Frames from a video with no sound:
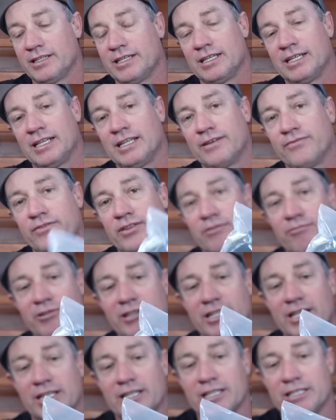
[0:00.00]
I love the
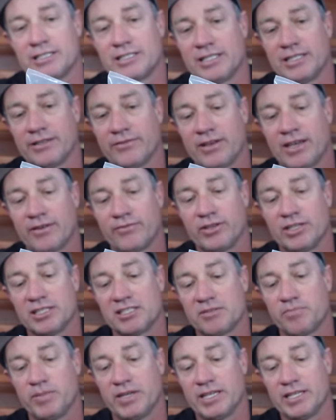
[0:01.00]
redundancy of having a
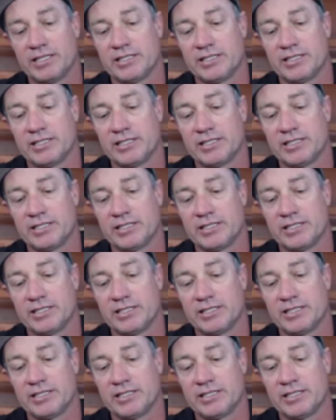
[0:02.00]
spare